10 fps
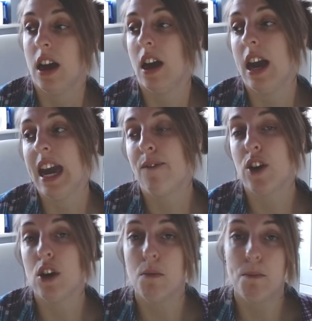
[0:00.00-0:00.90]
If
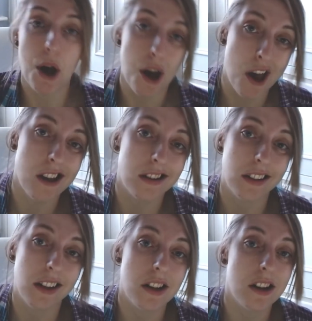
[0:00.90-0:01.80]
you
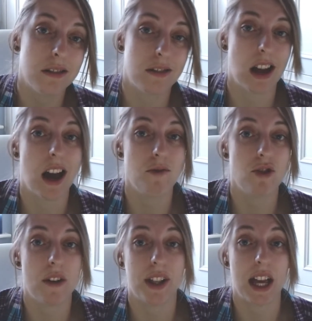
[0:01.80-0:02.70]
personally don't time
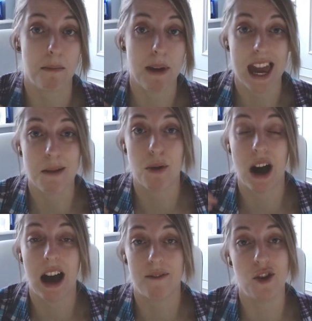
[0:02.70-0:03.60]
travel like me,
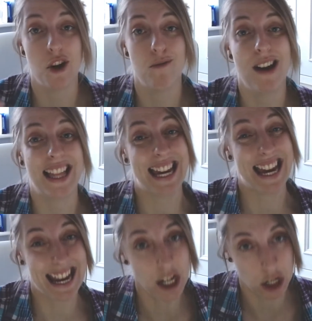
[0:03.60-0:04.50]
but have no real
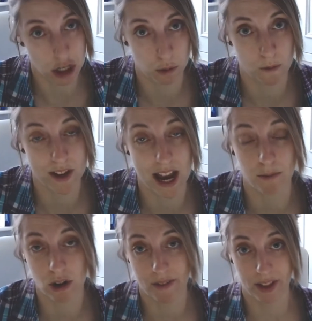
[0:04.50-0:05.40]
issues with
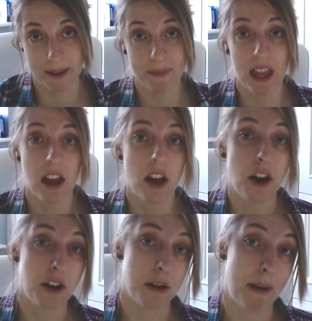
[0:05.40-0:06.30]
time travelling,
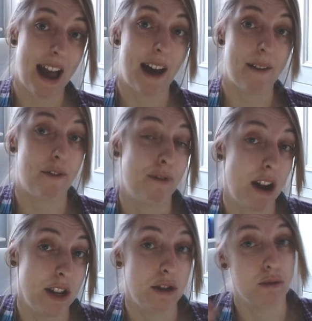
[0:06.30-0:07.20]
you might have a
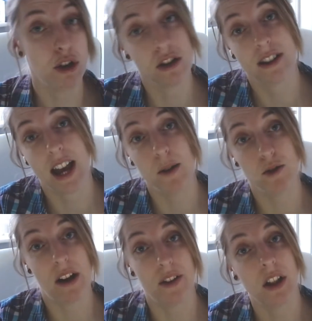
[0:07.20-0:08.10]
friend who does time
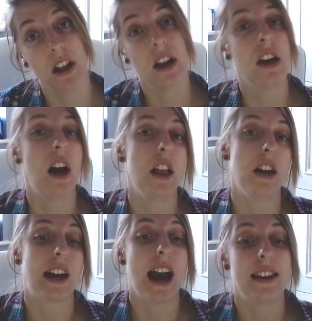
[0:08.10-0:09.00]
travel, and
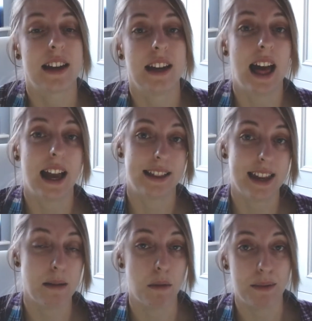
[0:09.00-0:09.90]
you guys can like
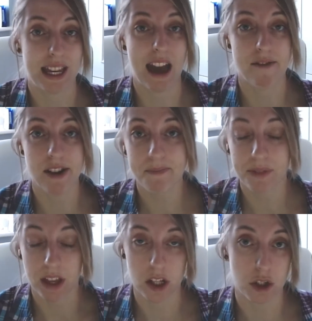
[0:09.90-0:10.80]
team up together
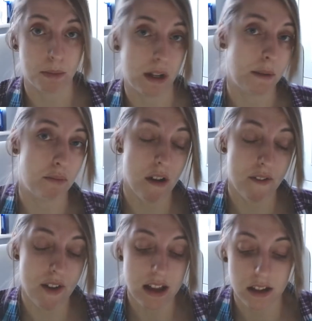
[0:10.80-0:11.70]
and split the
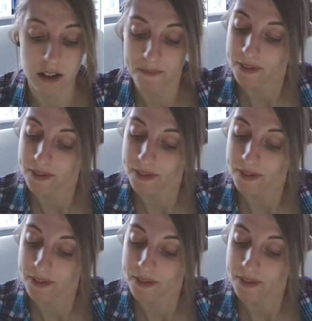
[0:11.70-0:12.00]
profits.